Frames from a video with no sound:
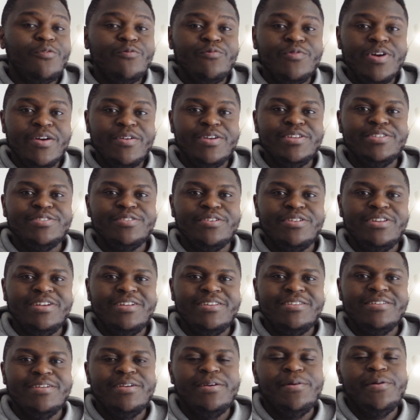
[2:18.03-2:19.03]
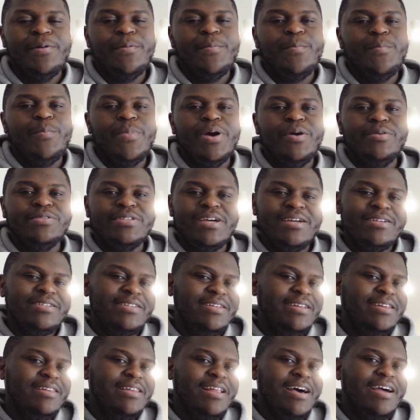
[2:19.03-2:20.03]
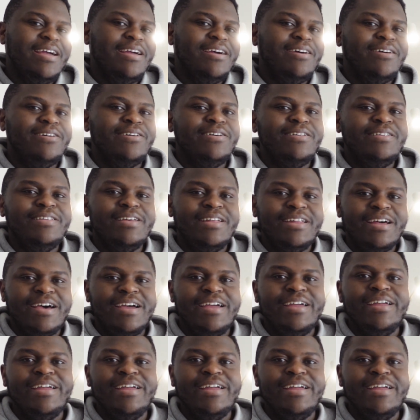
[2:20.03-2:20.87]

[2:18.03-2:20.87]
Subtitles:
very solid, but it was actually lighter than I